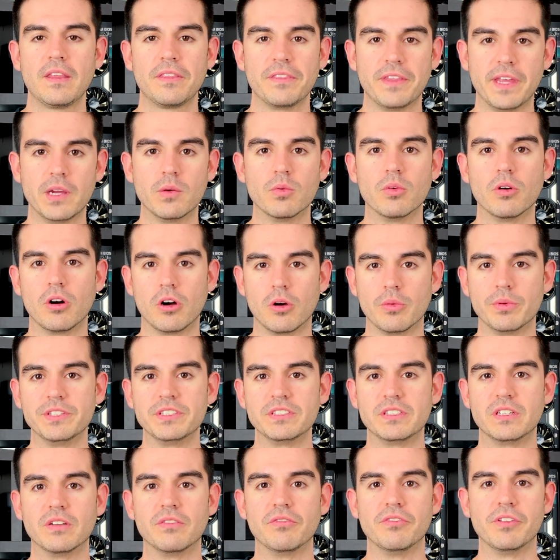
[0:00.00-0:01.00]
they will
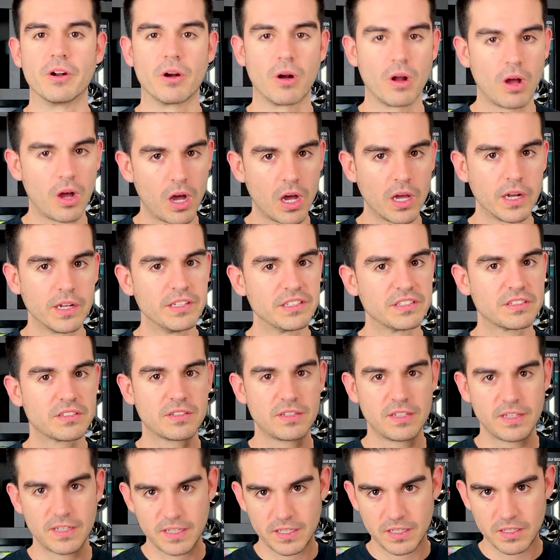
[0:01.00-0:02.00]
always give their
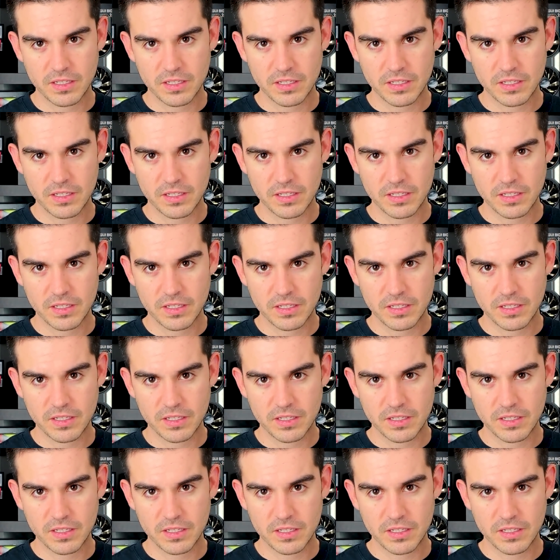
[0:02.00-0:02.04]
honest